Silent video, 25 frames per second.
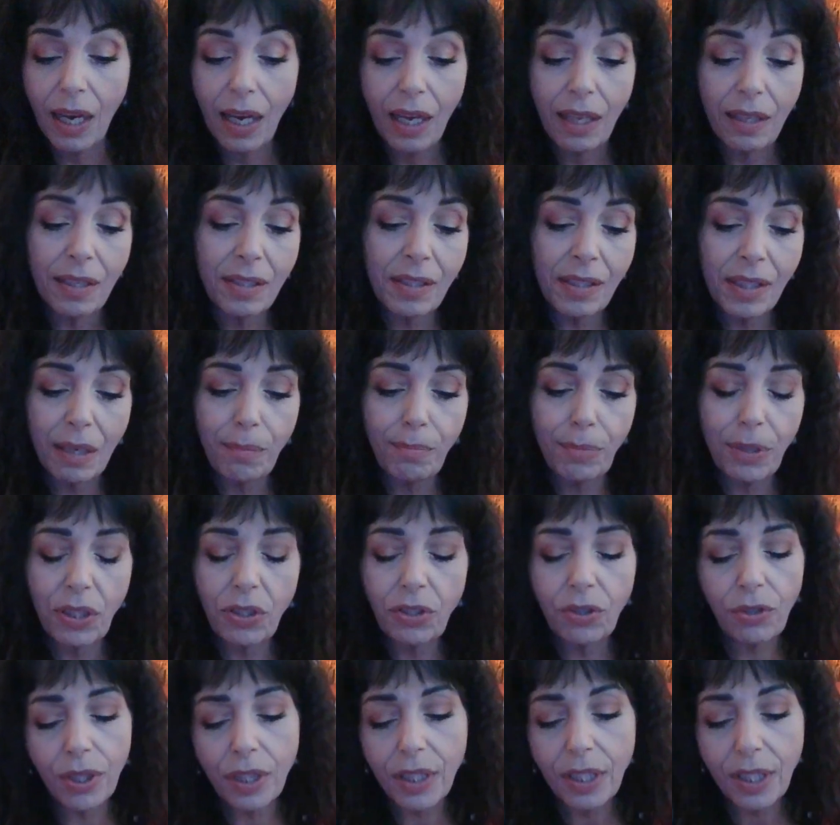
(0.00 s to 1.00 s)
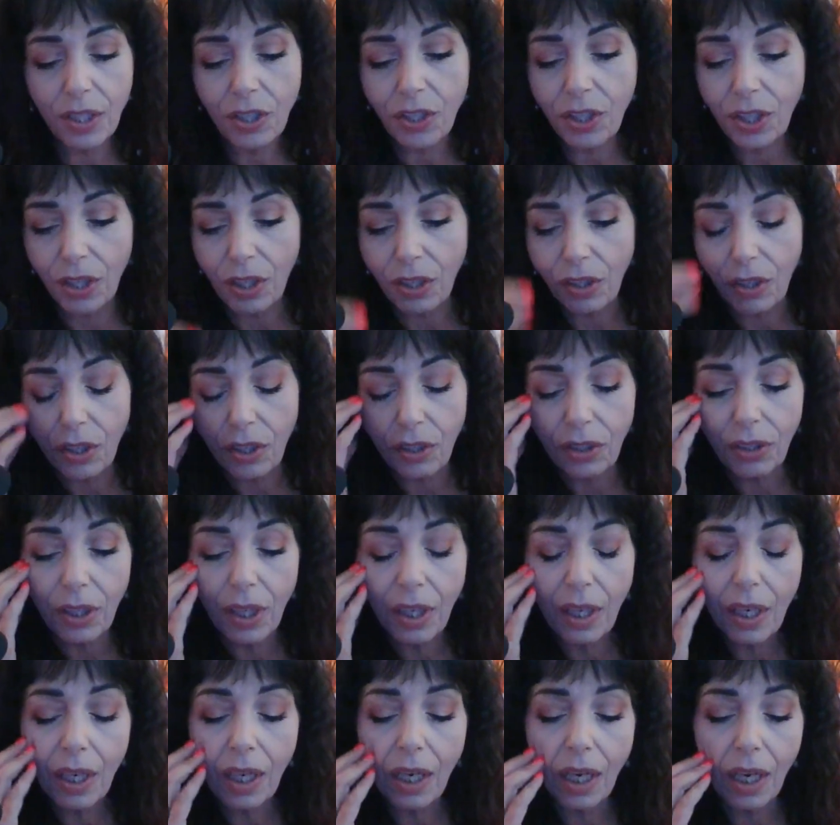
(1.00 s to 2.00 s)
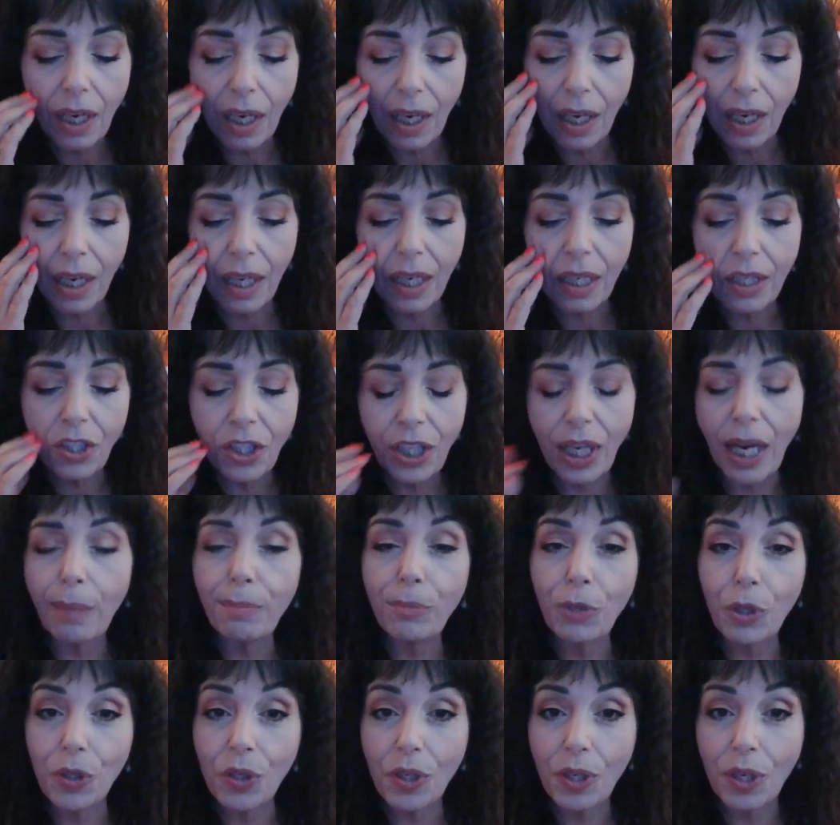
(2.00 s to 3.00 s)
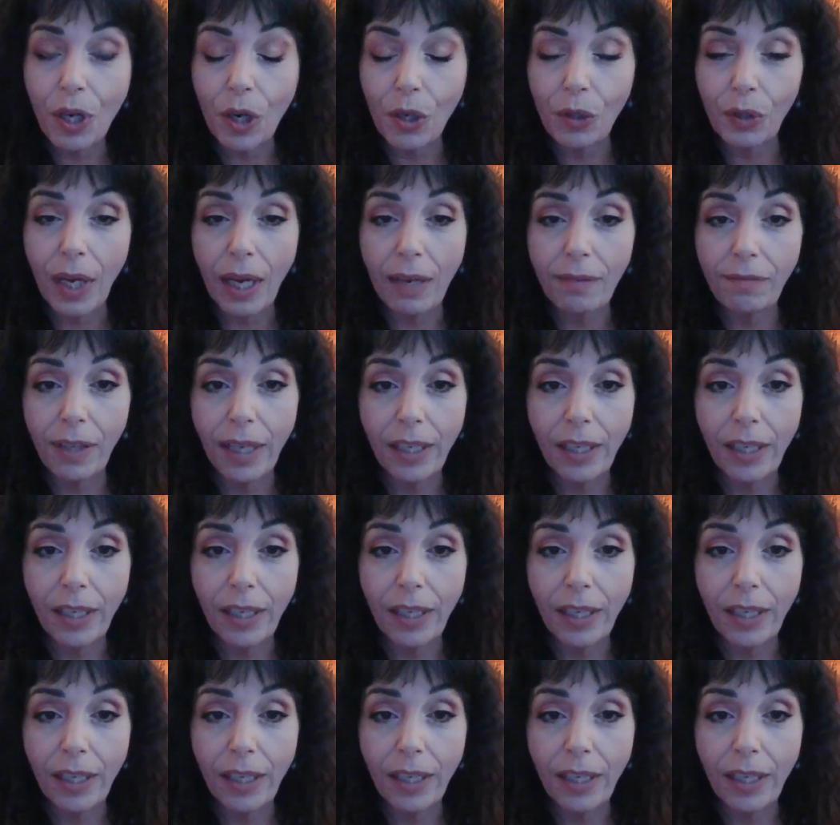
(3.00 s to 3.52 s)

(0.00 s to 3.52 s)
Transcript: This can be traditional chapters in our life,